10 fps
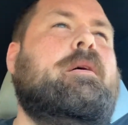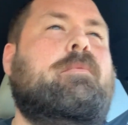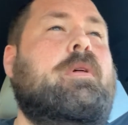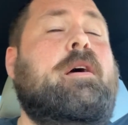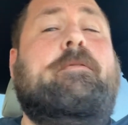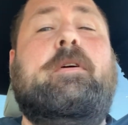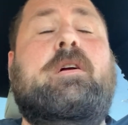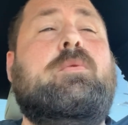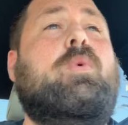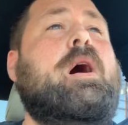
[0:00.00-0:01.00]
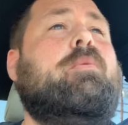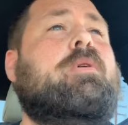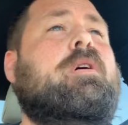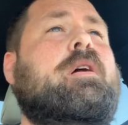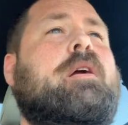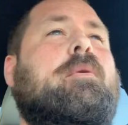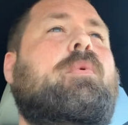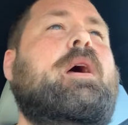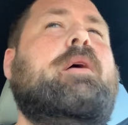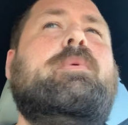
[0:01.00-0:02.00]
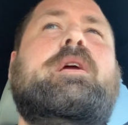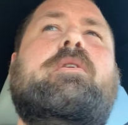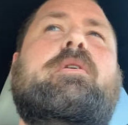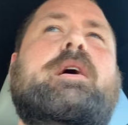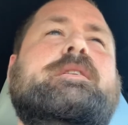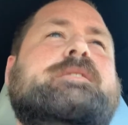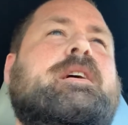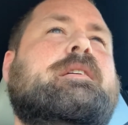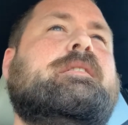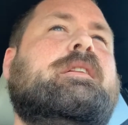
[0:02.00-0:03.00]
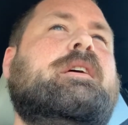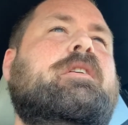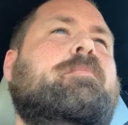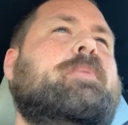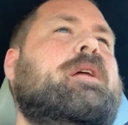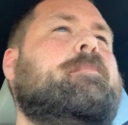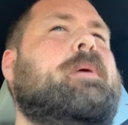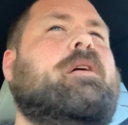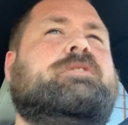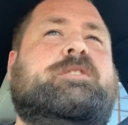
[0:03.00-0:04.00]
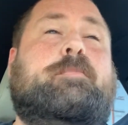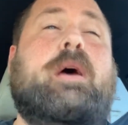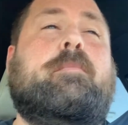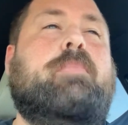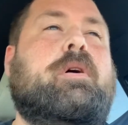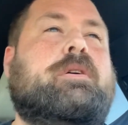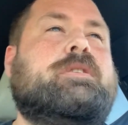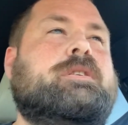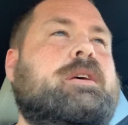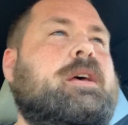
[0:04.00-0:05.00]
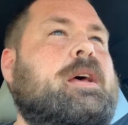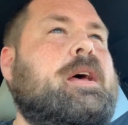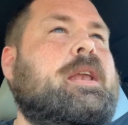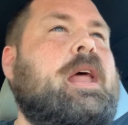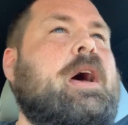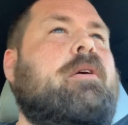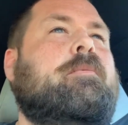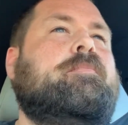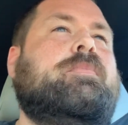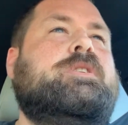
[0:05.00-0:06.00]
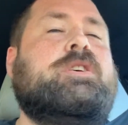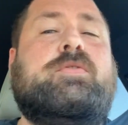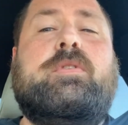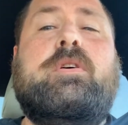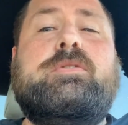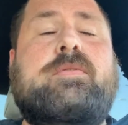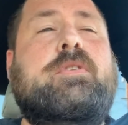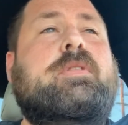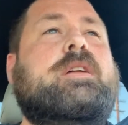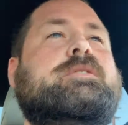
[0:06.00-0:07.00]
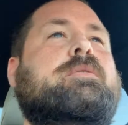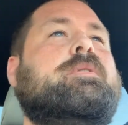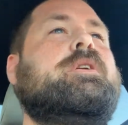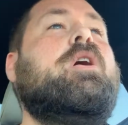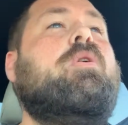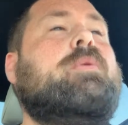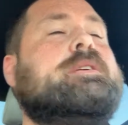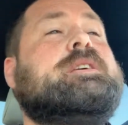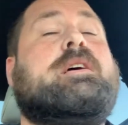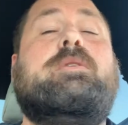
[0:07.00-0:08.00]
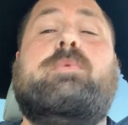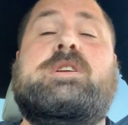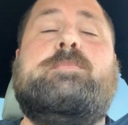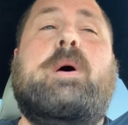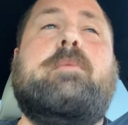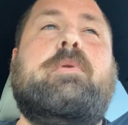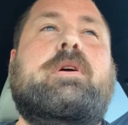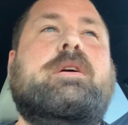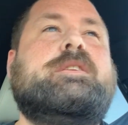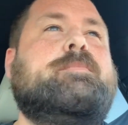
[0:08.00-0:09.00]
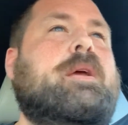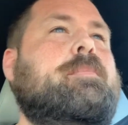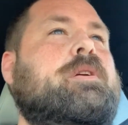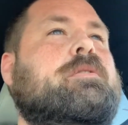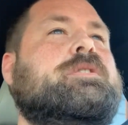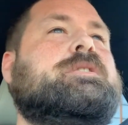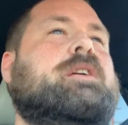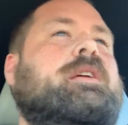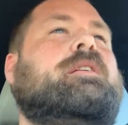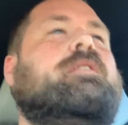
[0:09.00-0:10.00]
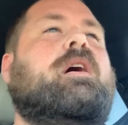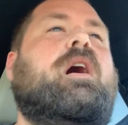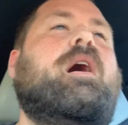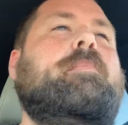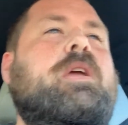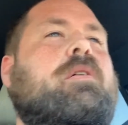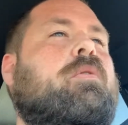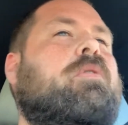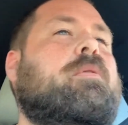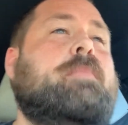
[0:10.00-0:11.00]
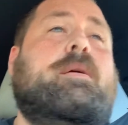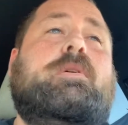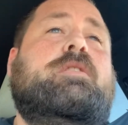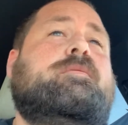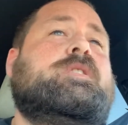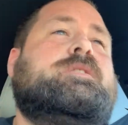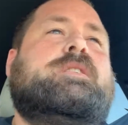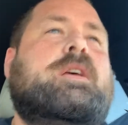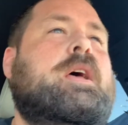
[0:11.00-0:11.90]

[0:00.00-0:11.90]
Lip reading: Well, I figured while we're on our way, we can go ahead and talk a little bit about spec books. Now, just for those of you that don't know exactly what a spec book is, maybe you're just getting into the hobby, or maybe you just